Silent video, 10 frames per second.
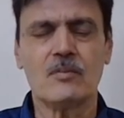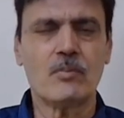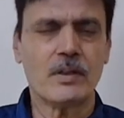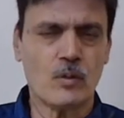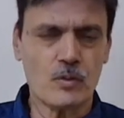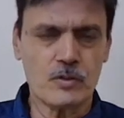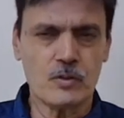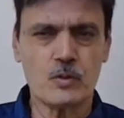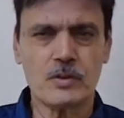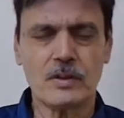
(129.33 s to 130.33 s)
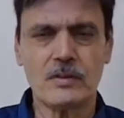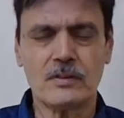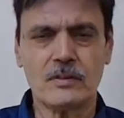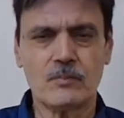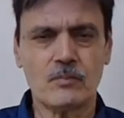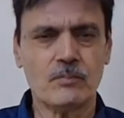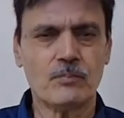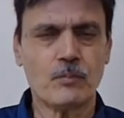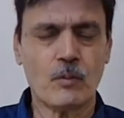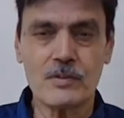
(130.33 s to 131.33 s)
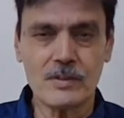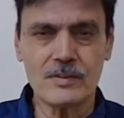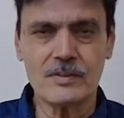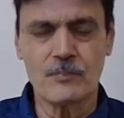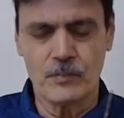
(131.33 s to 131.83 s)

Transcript: by constitutional um, provisions.